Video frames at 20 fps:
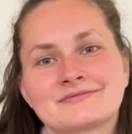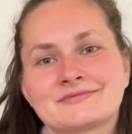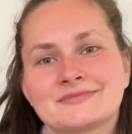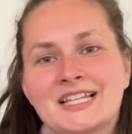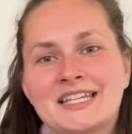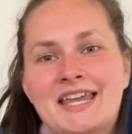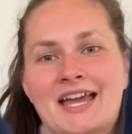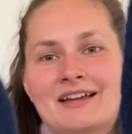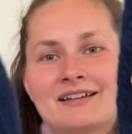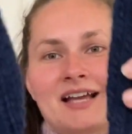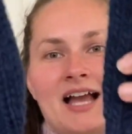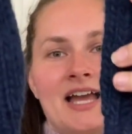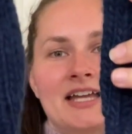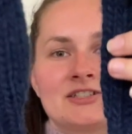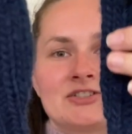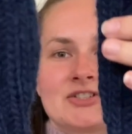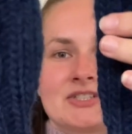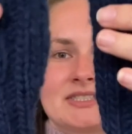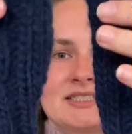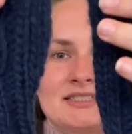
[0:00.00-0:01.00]
Yeah, I
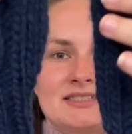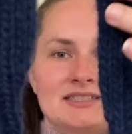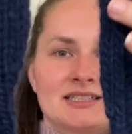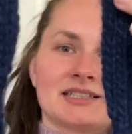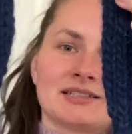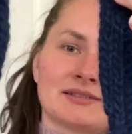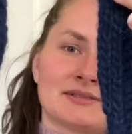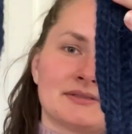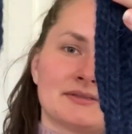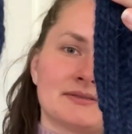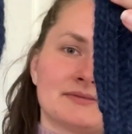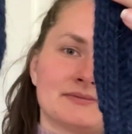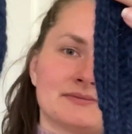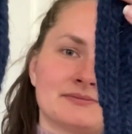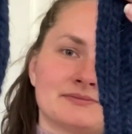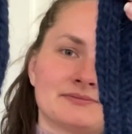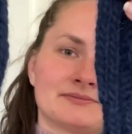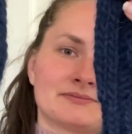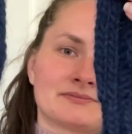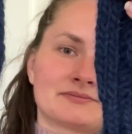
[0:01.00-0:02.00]

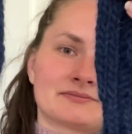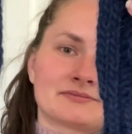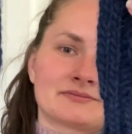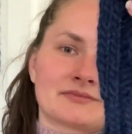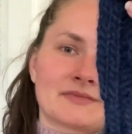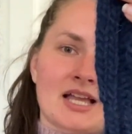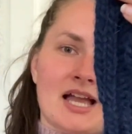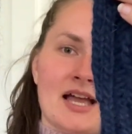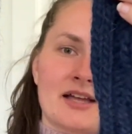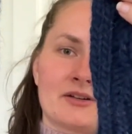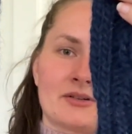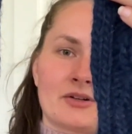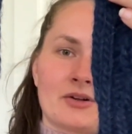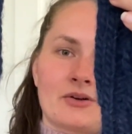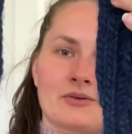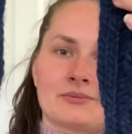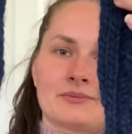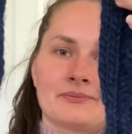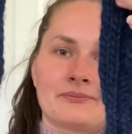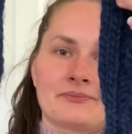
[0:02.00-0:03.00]
don't
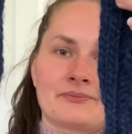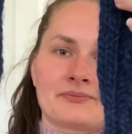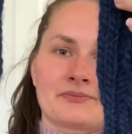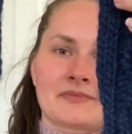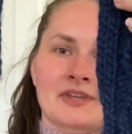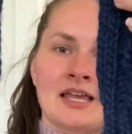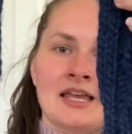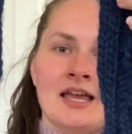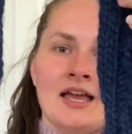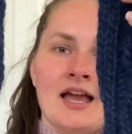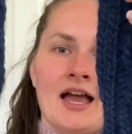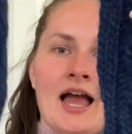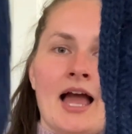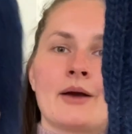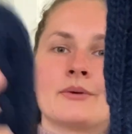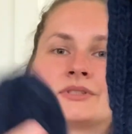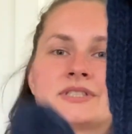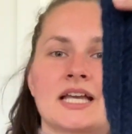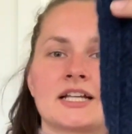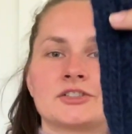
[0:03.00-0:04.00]
know. I
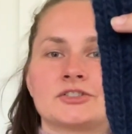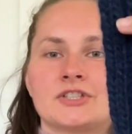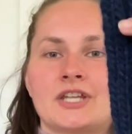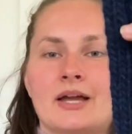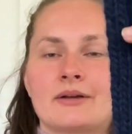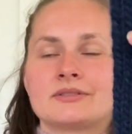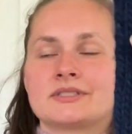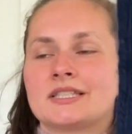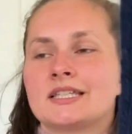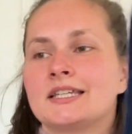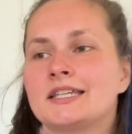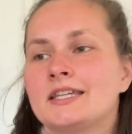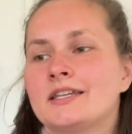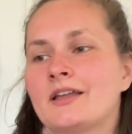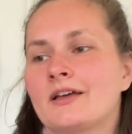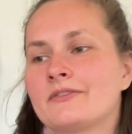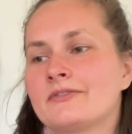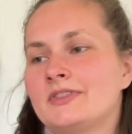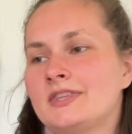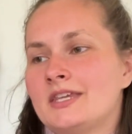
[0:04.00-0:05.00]
was thinking
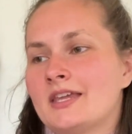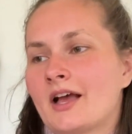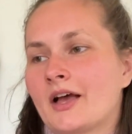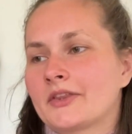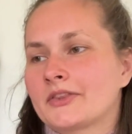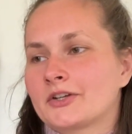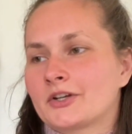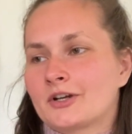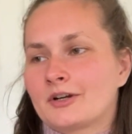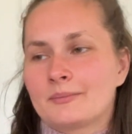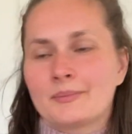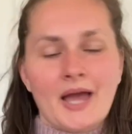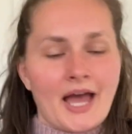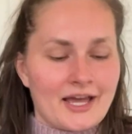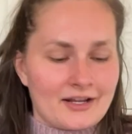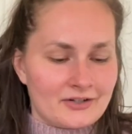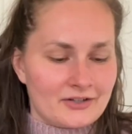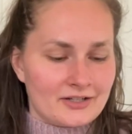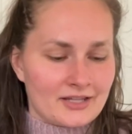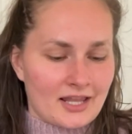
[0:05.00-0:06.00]
of the other
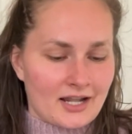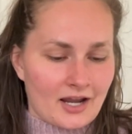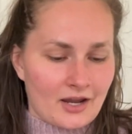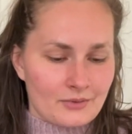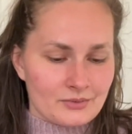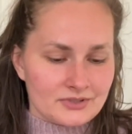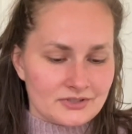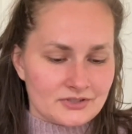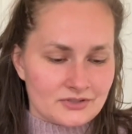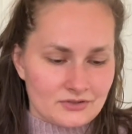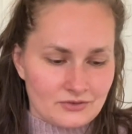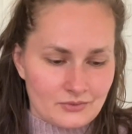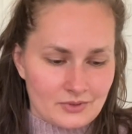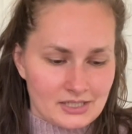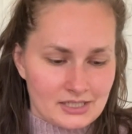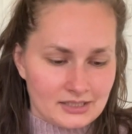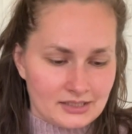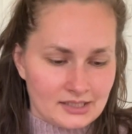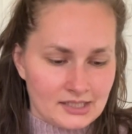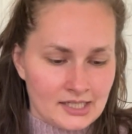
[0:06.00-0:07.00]
pattern that
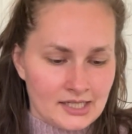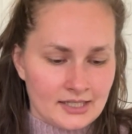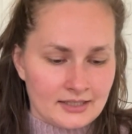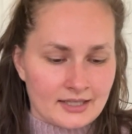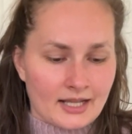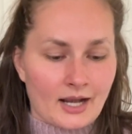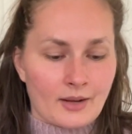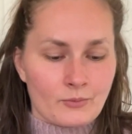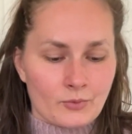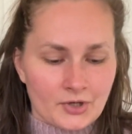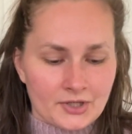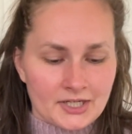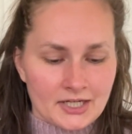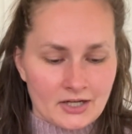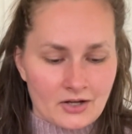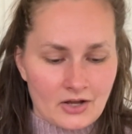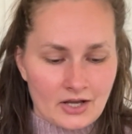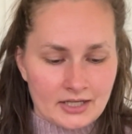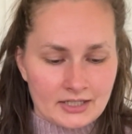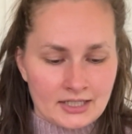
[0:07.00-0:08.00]
I'm working
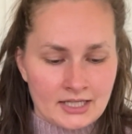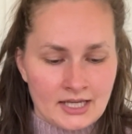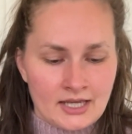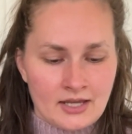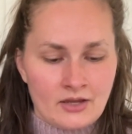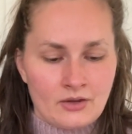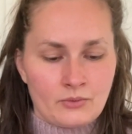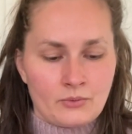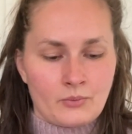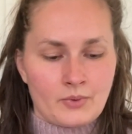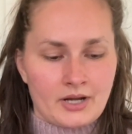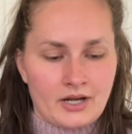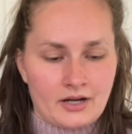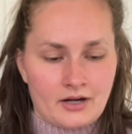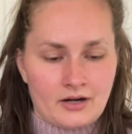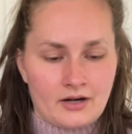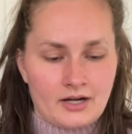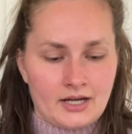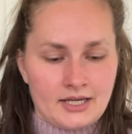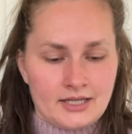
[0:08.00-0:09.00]
on,
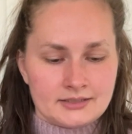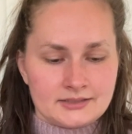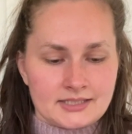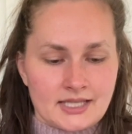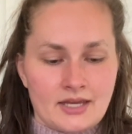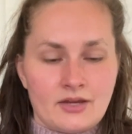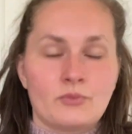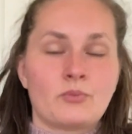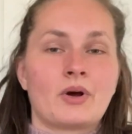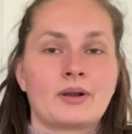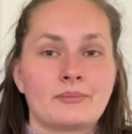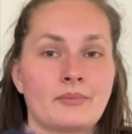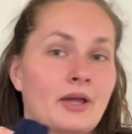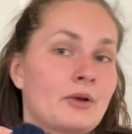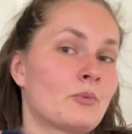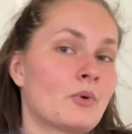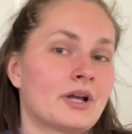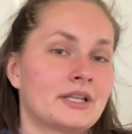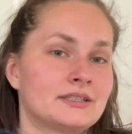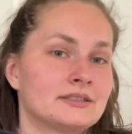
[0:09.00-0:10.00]
where it's a
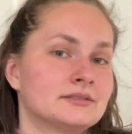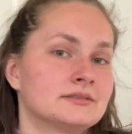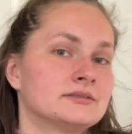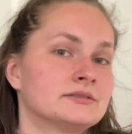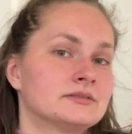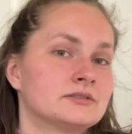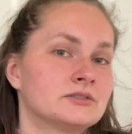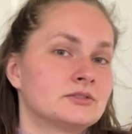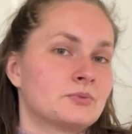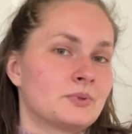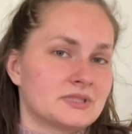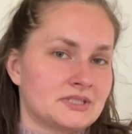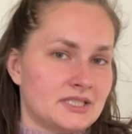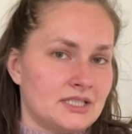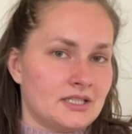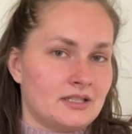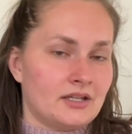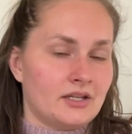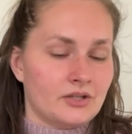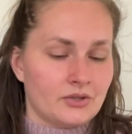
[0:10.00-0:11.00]
1x1
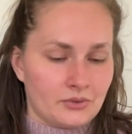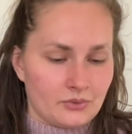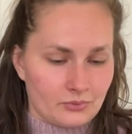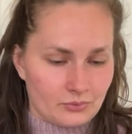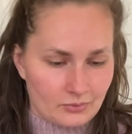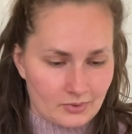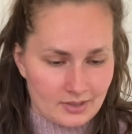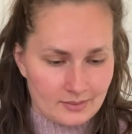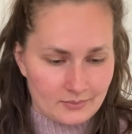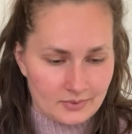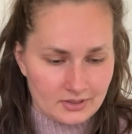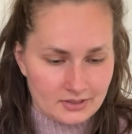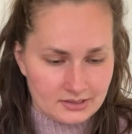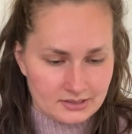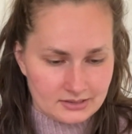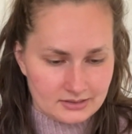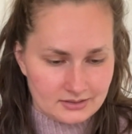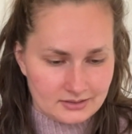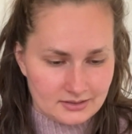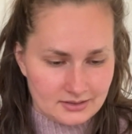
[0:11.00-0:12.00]
twisted rib.
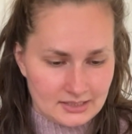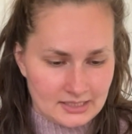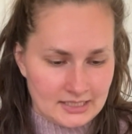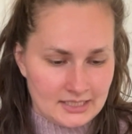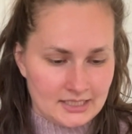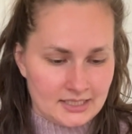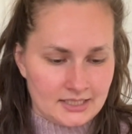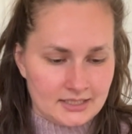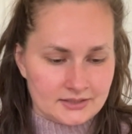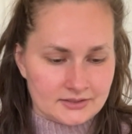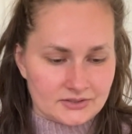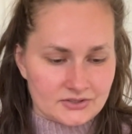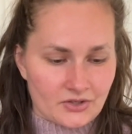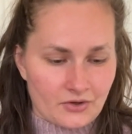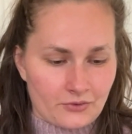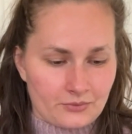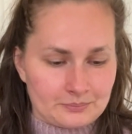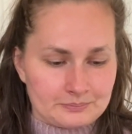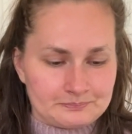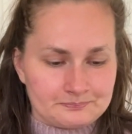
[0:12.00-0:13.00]

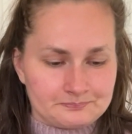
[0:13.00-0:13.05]
So